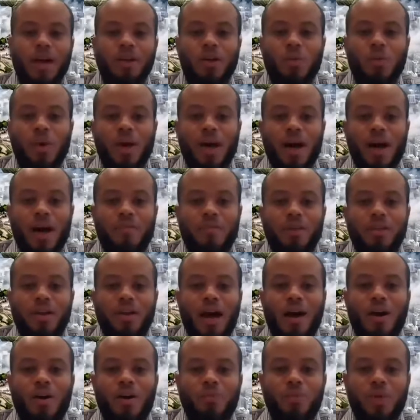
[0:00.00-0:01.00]
I know we're having
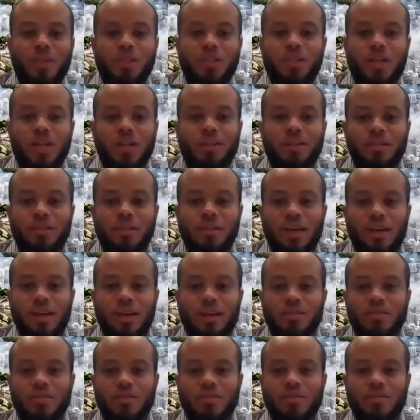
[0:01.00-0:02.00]
an outreach day
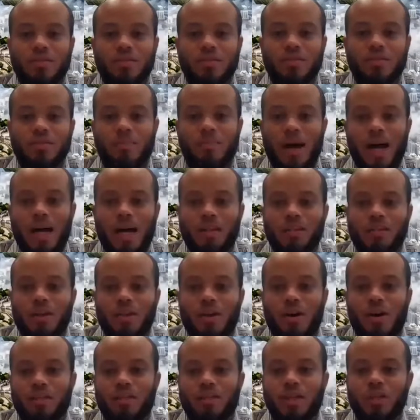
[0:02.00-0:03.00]
today, but I
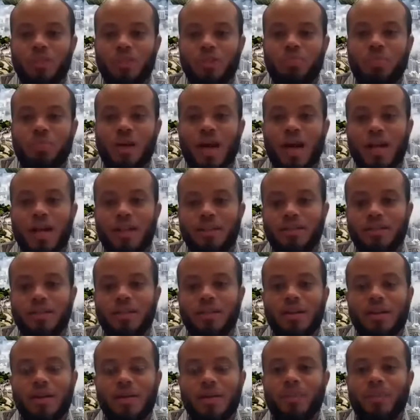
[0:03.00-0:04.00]
just ask that you
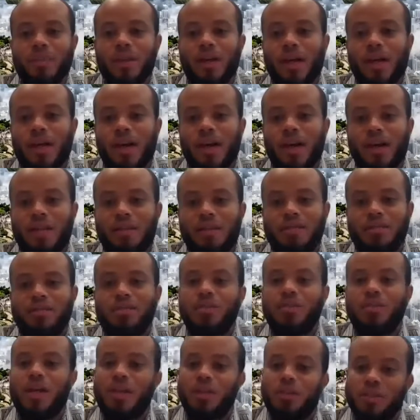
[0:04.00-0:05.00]
plan ahead
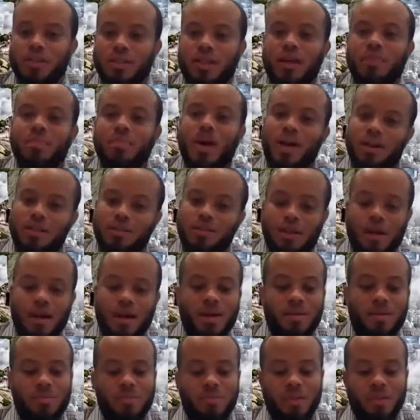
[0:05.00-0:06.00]
so that you can get back in
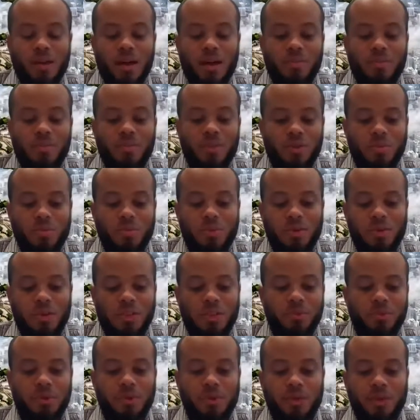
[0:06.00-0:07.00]
time to come and support
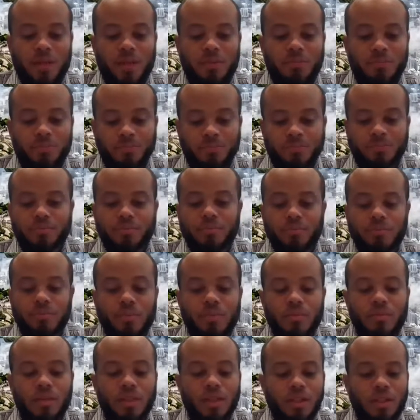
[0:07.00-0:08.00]
this program.
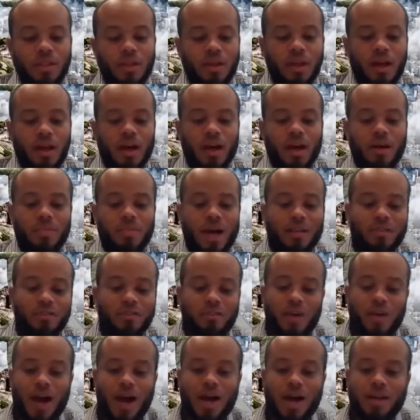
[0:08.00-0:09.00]

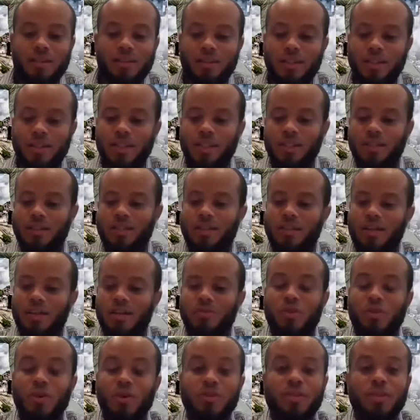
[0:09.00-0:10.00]
And finally,
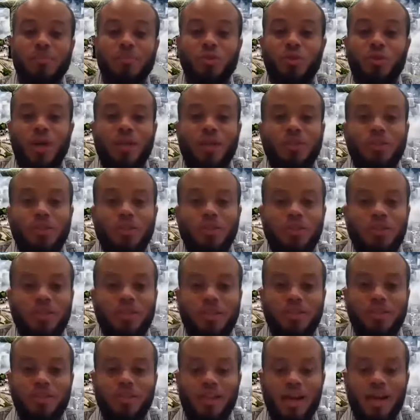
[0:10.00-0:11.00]
got some great news.
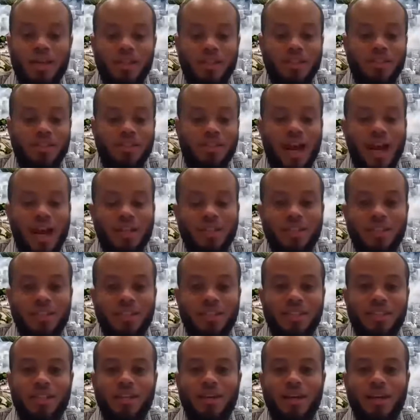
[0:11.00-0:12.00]
Sister Nash is
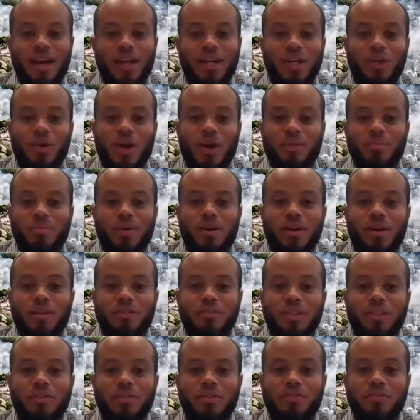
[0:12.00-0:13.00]
actually a
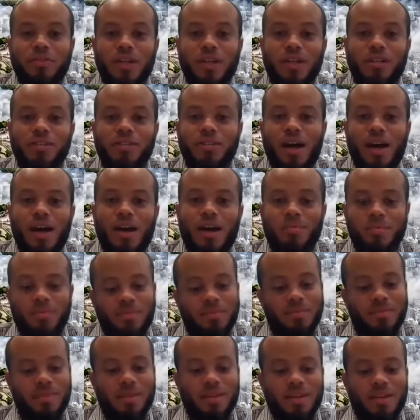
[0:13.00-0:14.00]
grandma for the first
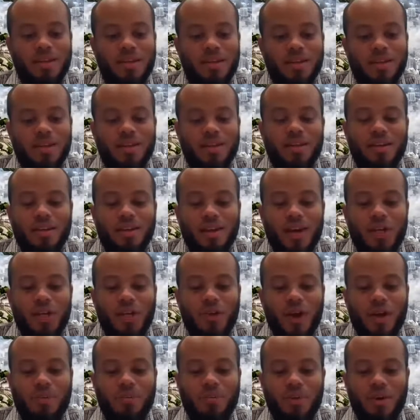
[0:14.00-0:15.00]
time.
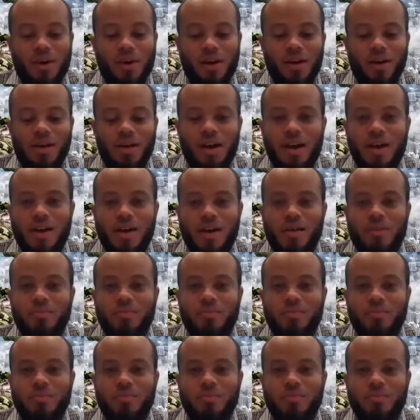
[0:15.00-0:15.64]
A grandma.